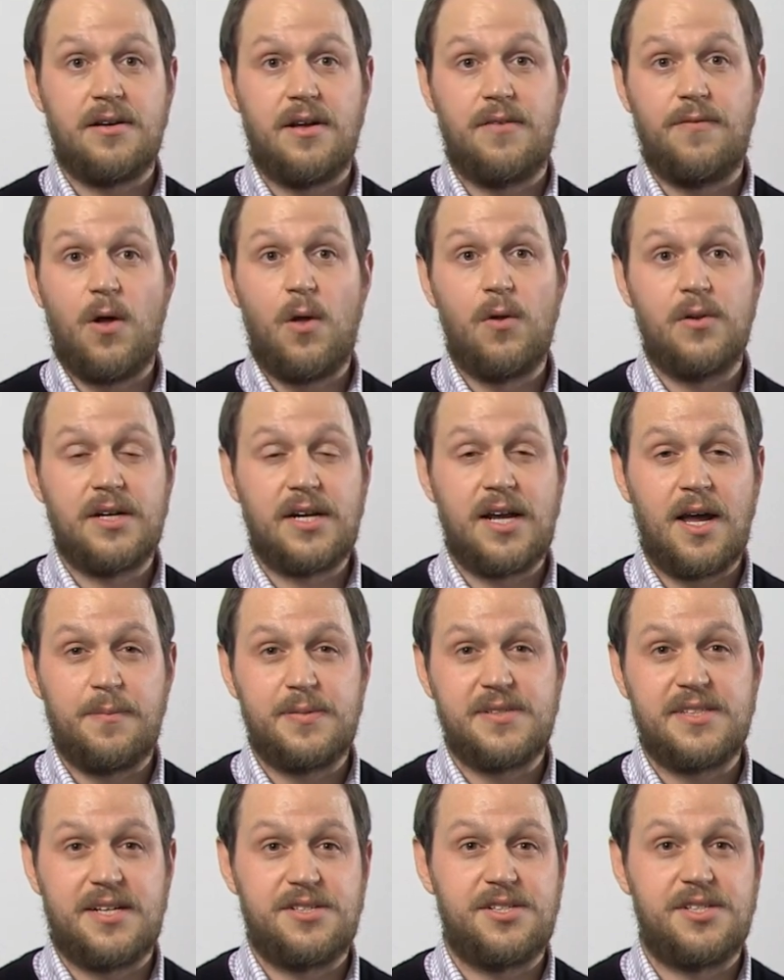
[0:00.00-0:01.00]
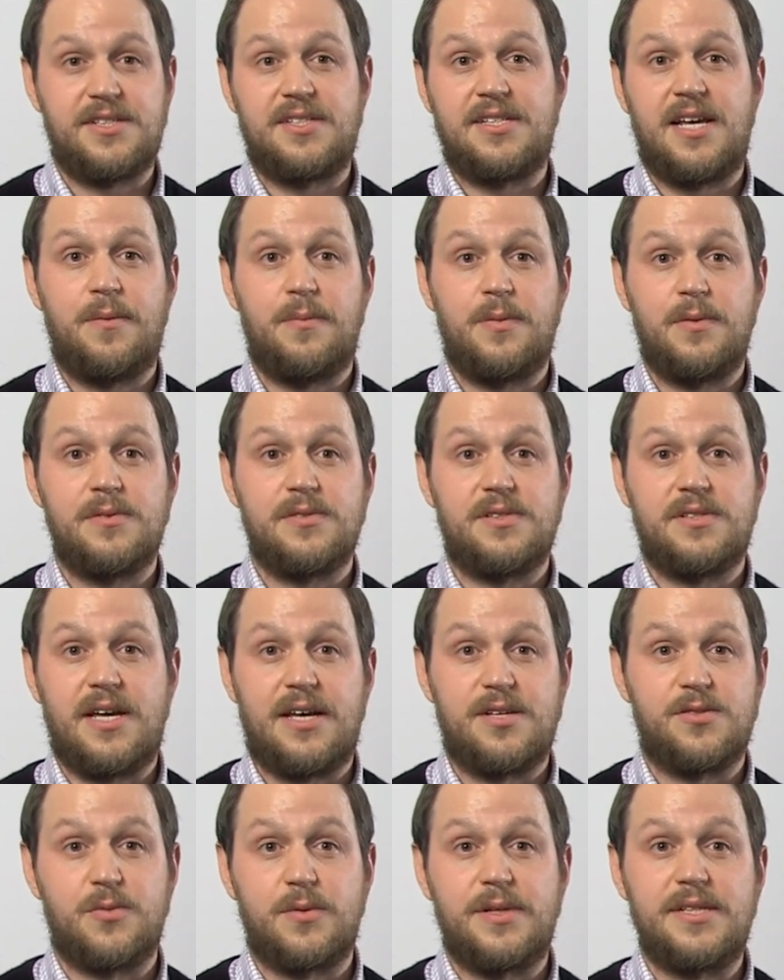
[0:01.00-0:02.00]
of holding up such examples
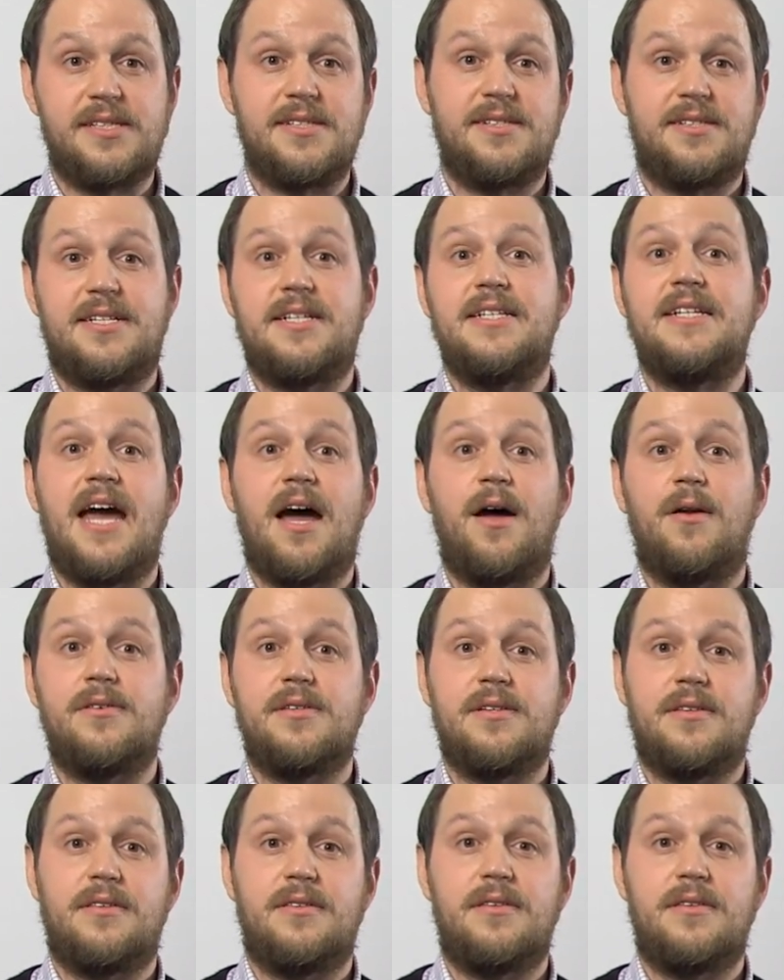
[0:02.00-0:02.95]
as reasons to doubt